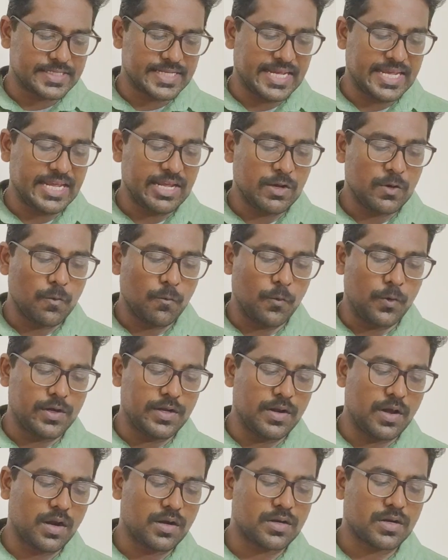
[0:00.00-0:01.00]
sea would
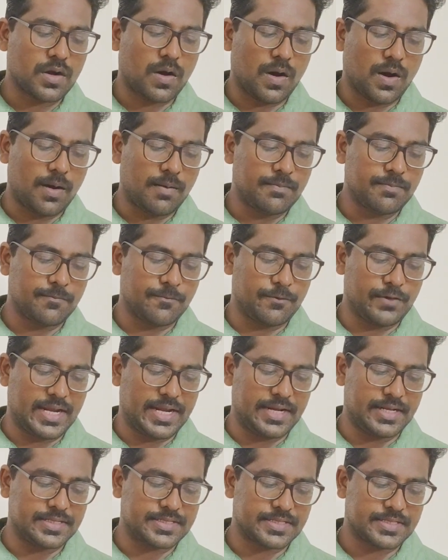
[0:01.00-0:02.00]
not harm
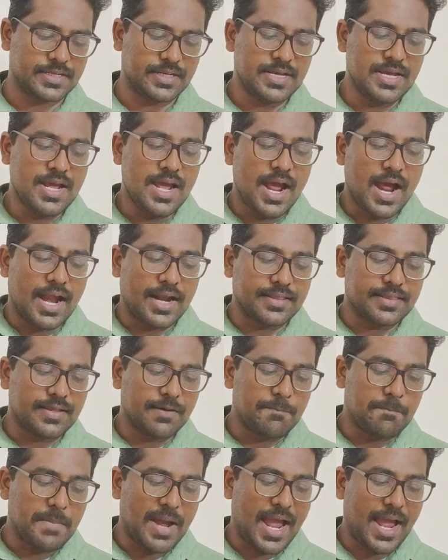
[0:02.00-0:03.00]
whales, and the
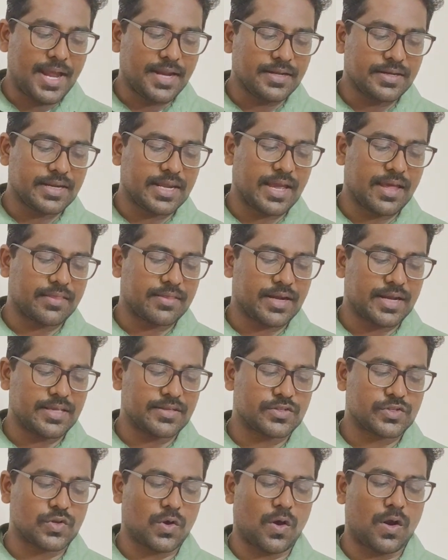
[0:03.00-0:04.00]
man gathering
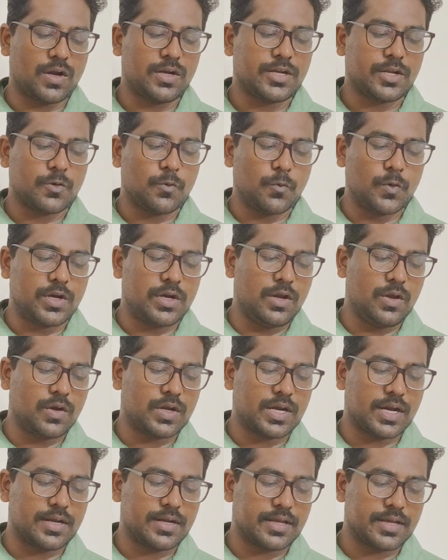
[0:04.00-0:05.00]
salt would
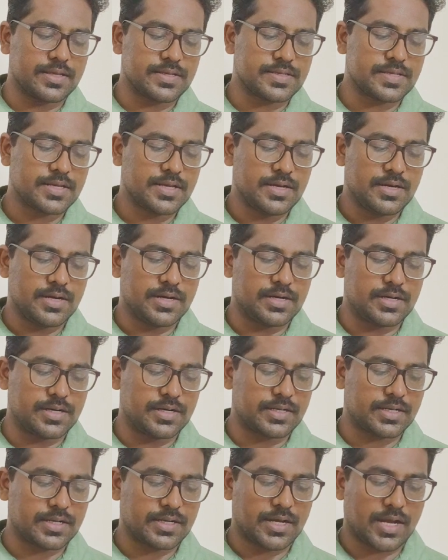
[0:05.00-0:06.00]
look at his
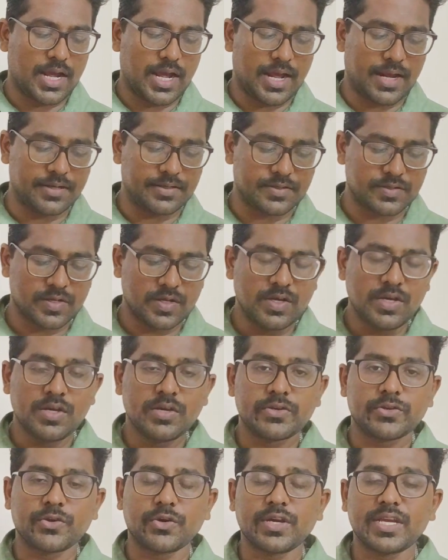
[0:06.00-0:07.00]
hurt hands.
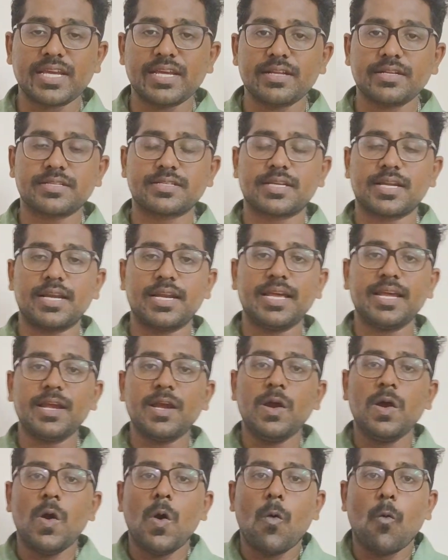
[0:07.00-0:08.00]
So he is
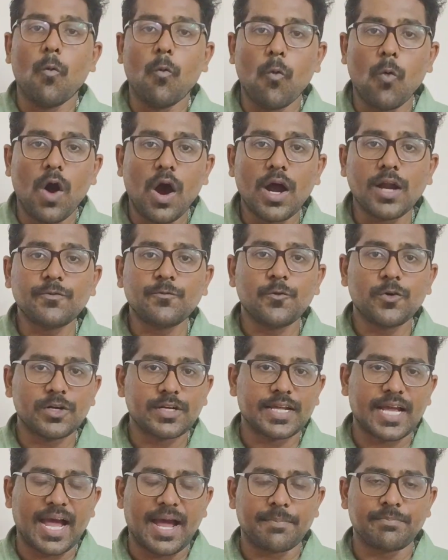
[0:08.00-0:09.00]
telling what
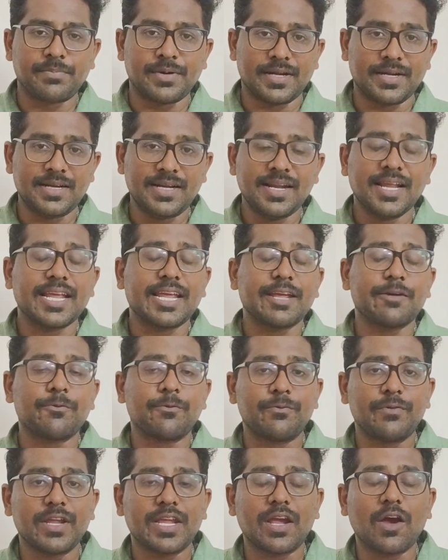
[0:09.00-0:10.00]
would happen
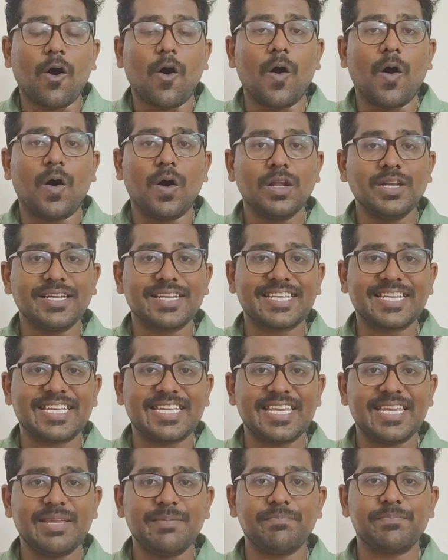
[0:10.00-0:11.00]
if we all
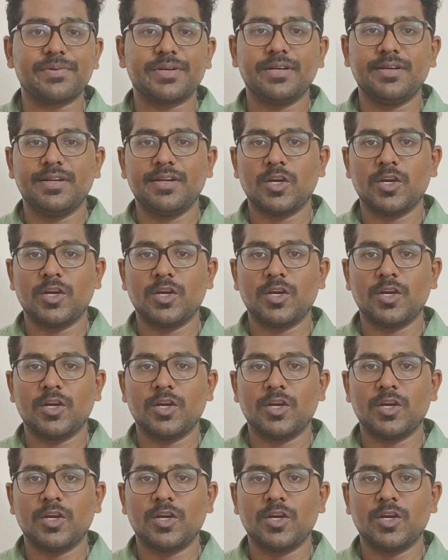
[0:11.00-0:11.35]
keep